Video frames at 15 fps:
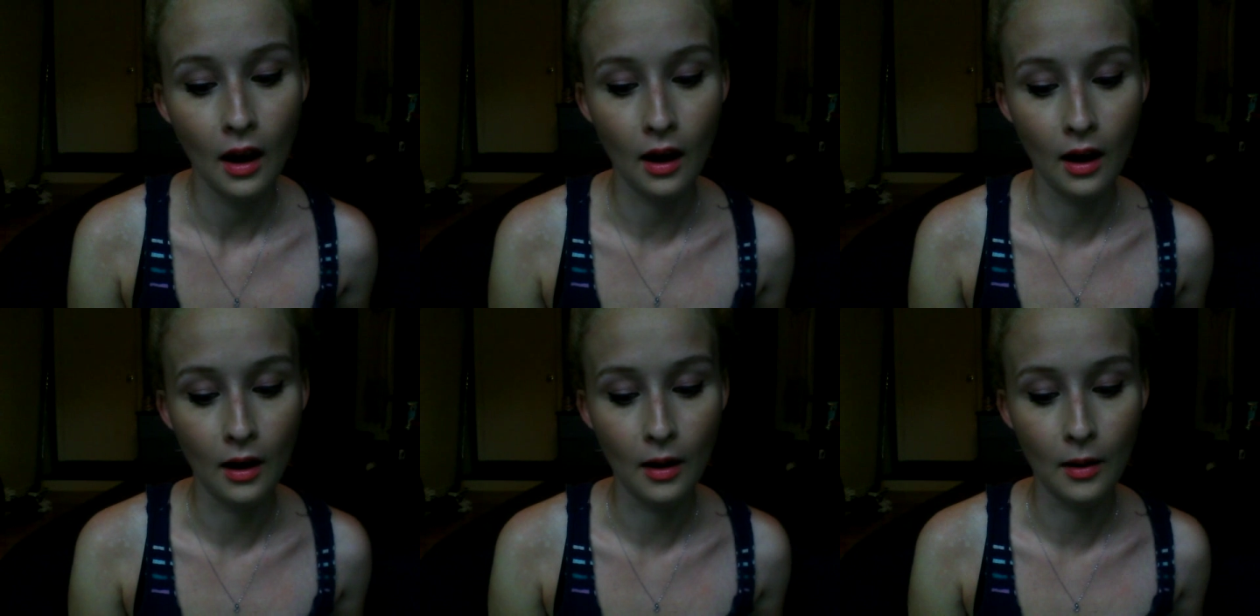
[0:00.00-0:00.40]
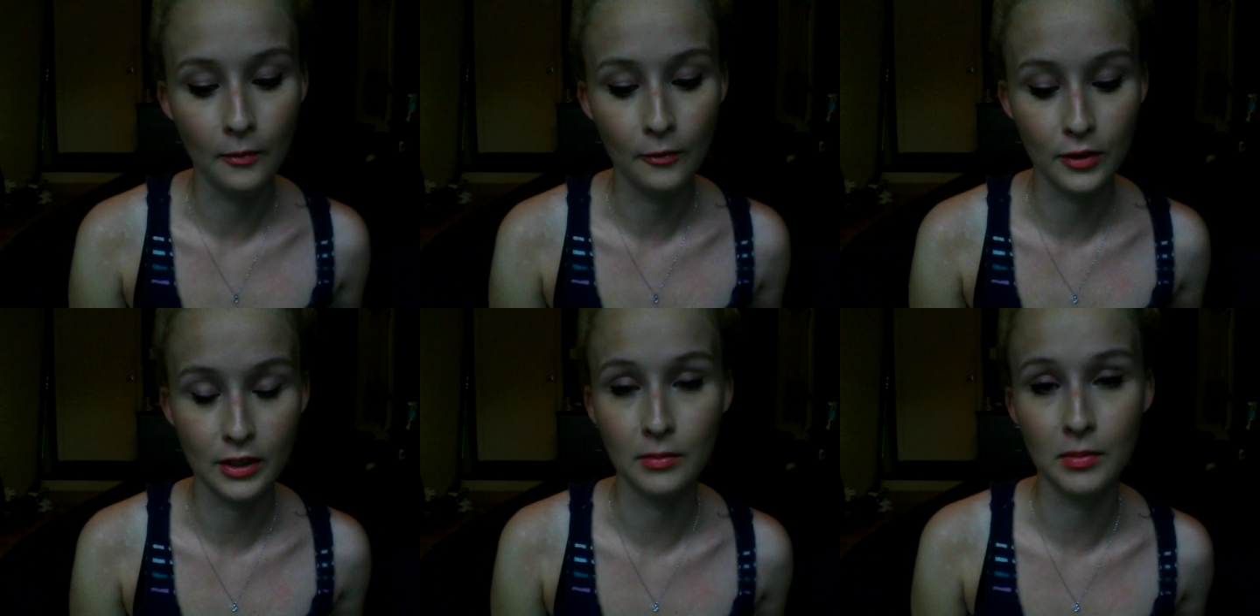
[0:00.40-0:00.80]

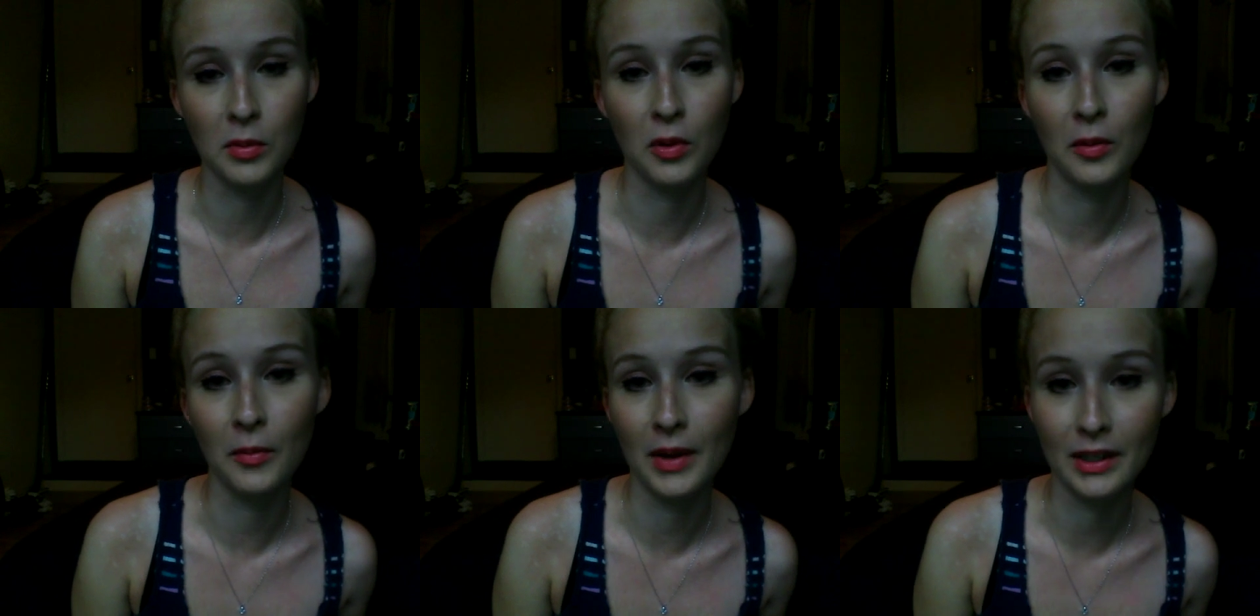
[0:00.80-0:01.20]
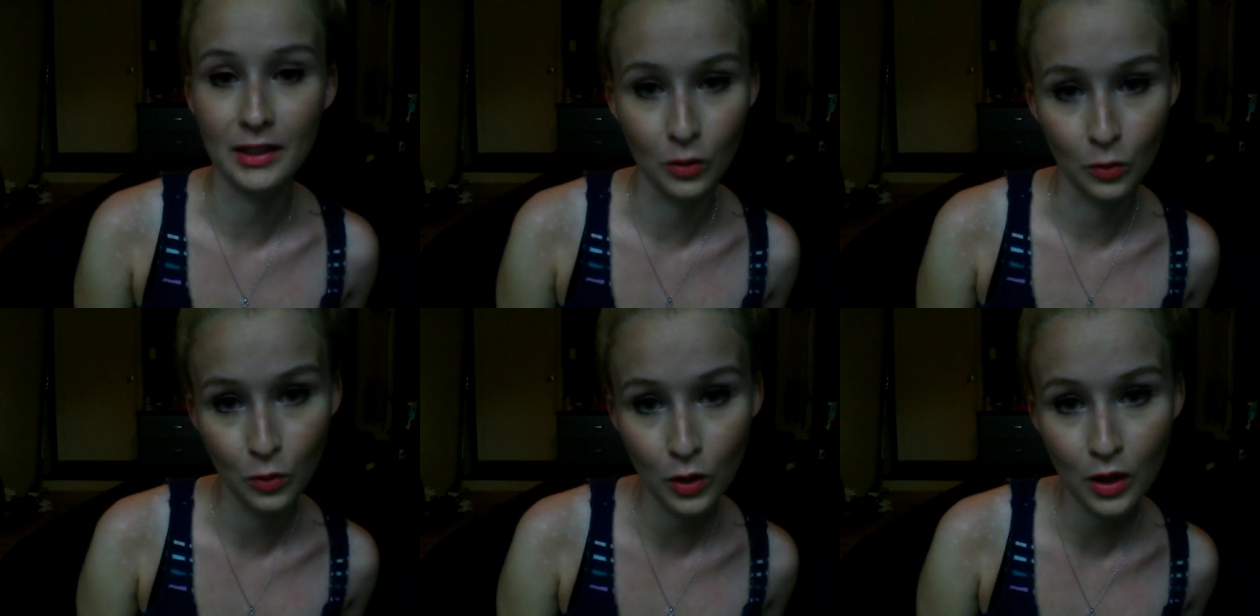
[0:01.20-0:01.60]
For some people it
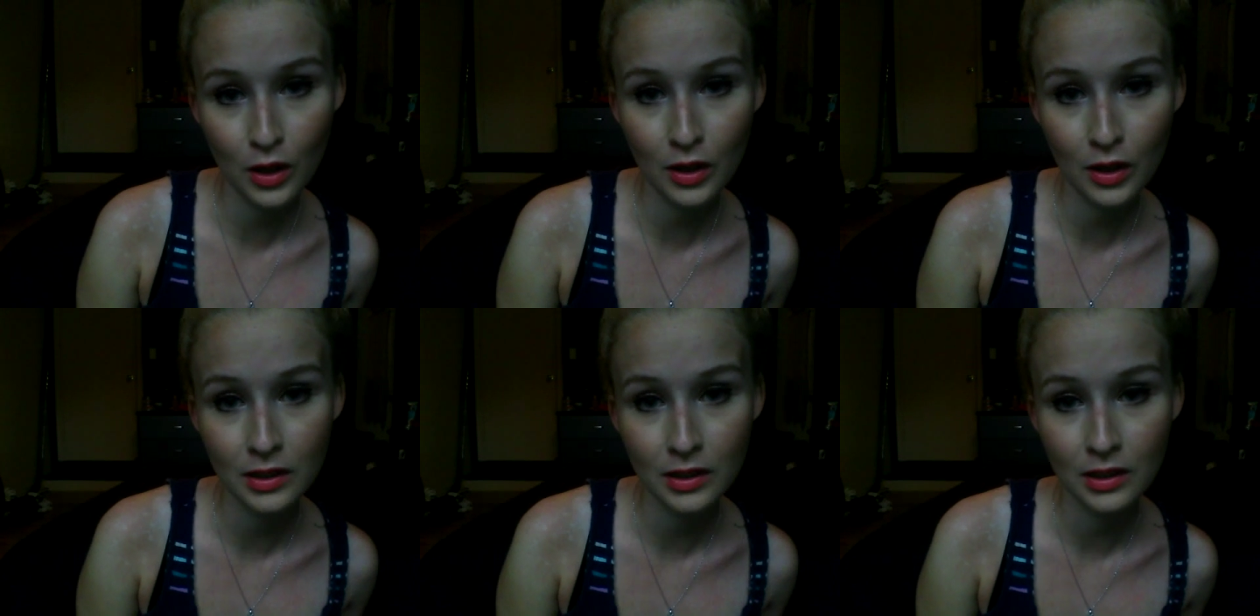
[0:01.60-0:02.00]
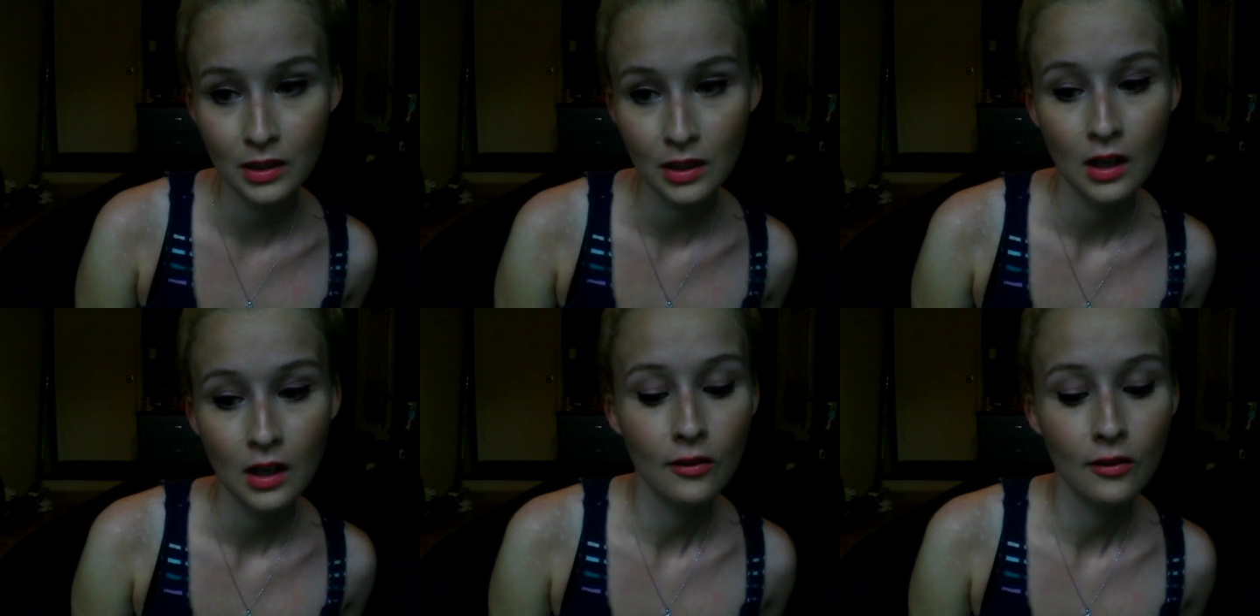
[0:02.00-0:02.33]
makes it worse.